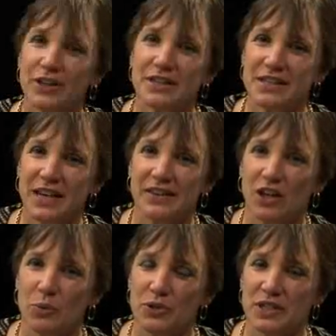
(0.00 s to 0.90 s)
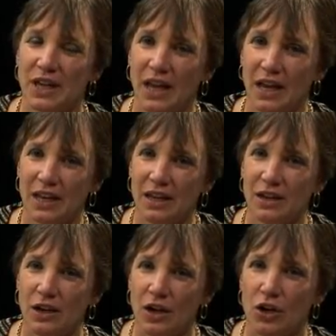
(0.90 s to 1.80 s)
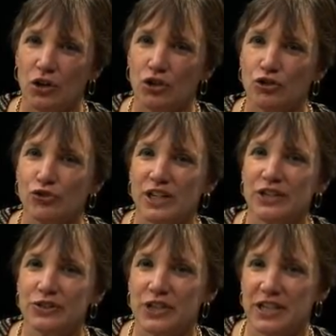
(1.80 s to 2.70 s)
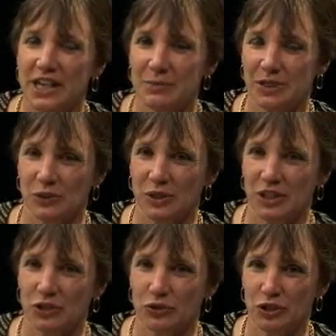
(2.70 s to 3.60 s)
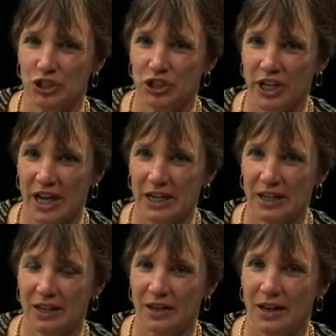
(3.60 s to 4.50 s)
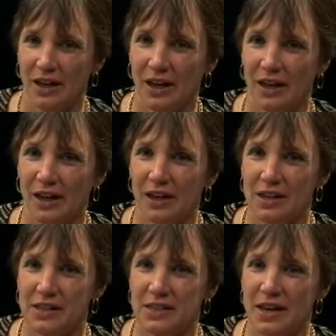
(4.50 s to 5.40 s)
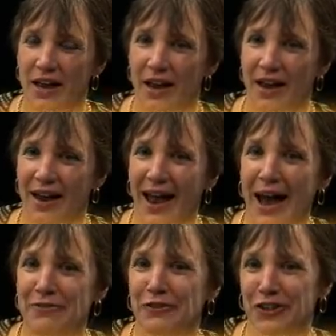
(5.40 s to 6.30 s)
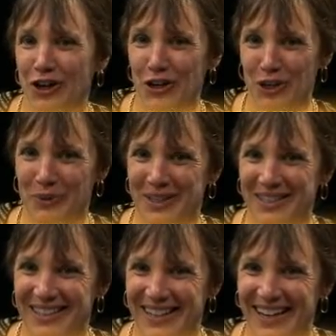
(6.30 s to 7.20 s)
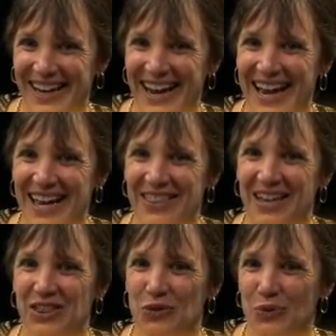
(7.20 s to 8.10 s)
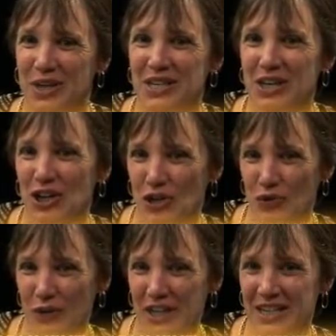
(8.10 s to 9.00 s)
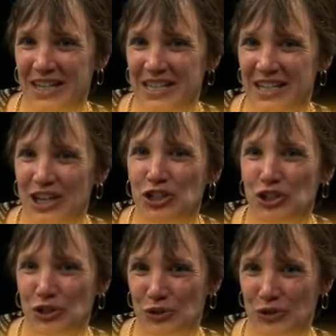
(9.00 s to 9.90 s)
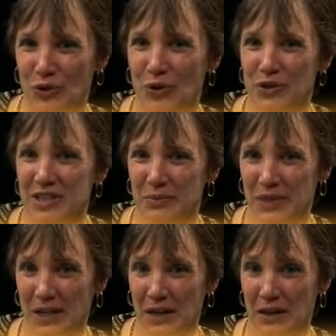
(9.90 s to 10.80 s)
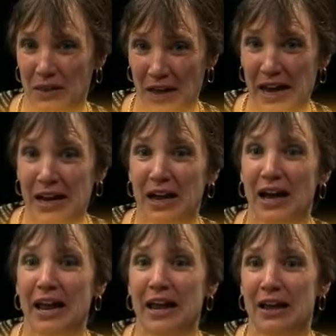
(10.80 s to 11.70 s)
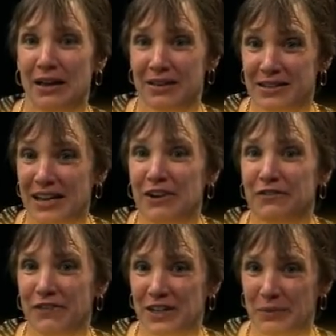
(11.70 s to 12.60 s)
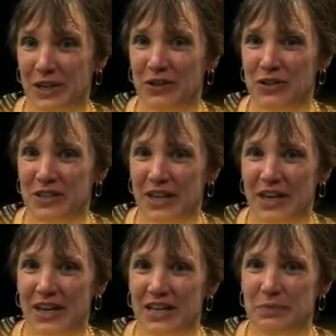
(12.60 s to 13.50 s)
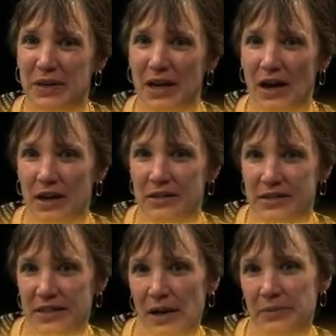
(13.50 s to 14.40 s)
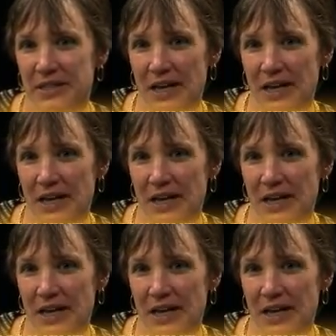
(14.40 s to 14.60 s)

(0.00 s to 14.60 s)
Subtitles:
it said that almost any creedal statement within Christianity is half of an argument, and that the reason a creed gets issued, or something like a set of fundamentals, is because some